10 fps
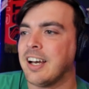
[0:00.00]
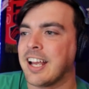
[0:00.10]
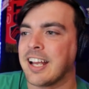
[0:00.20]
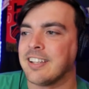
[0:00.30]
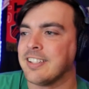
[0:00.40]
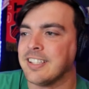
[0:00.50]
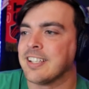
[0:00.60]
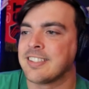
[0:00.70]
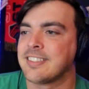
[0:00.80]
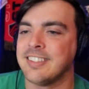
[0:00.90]
And he
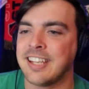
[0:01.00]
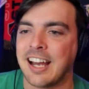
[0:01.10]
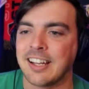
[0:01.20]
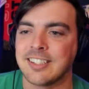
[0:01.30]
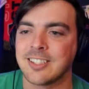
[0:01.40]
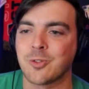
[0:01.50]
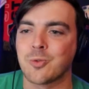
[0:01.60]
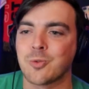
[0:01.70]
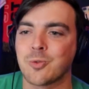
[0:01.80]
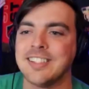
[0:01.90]
just, yeah, just
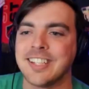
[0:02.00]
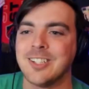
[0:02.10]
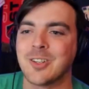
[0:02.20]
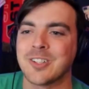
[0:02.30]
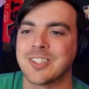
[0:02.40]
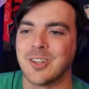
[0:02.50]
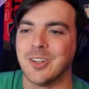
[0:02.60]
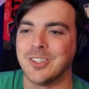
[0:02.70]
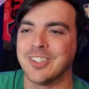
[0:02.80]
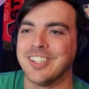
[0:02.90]
runs in towards goal,